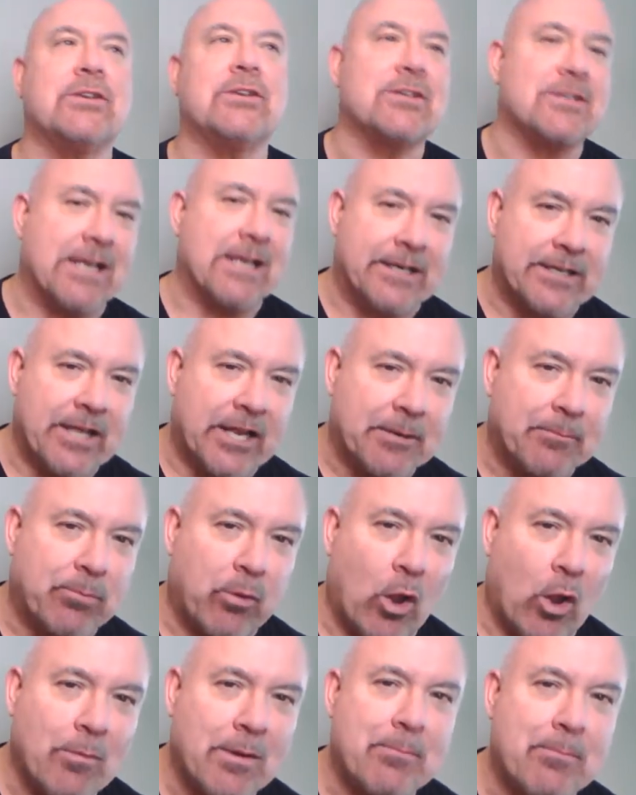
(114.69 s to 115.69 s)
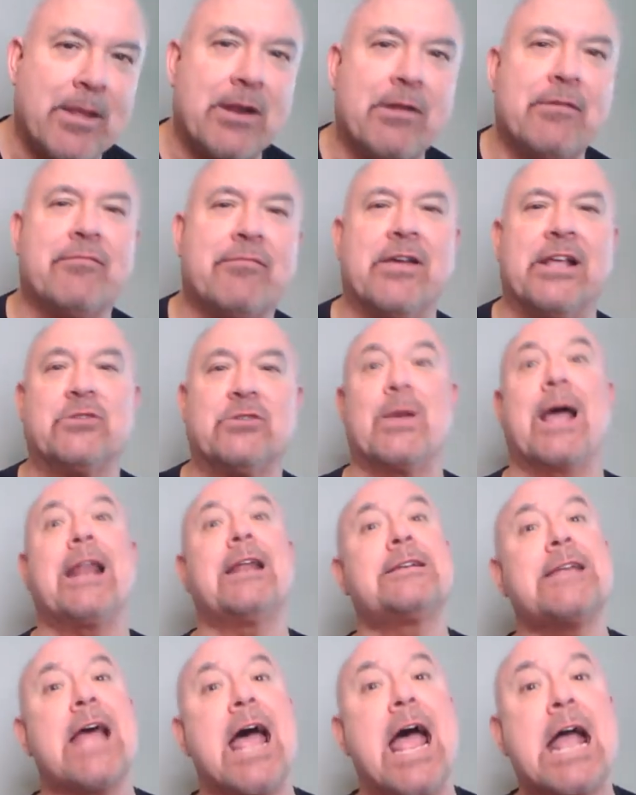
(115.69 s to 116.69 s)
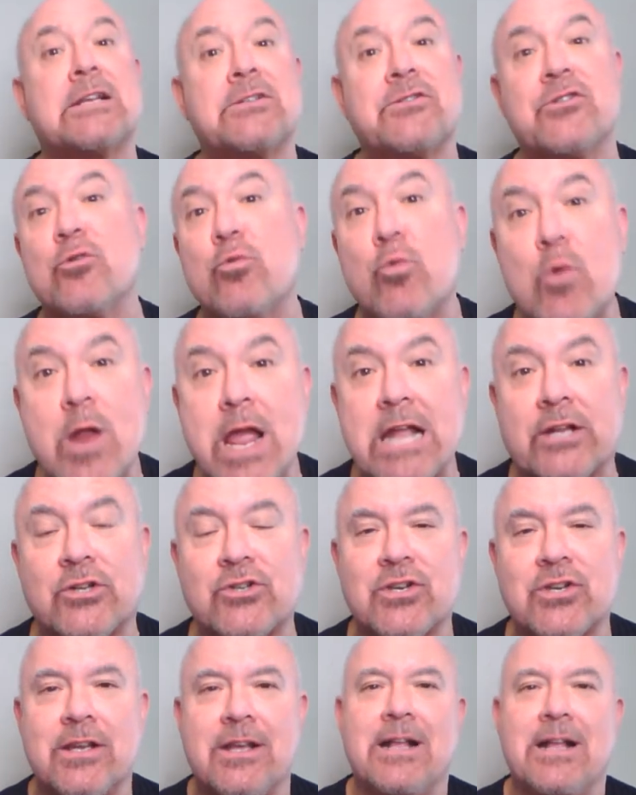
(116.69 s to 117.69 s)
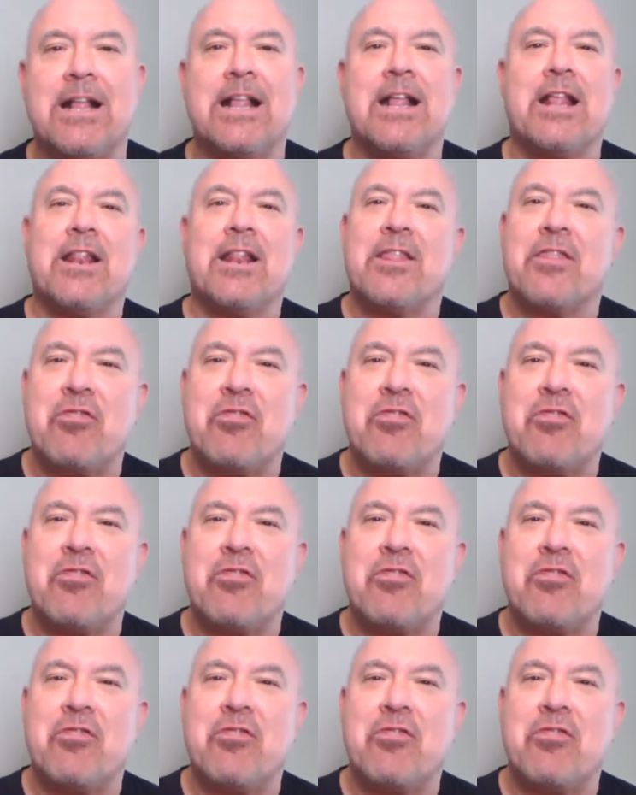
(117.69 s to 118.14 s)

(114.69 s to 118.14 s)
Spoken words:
extend unemployment benefits, we got to tax the rich.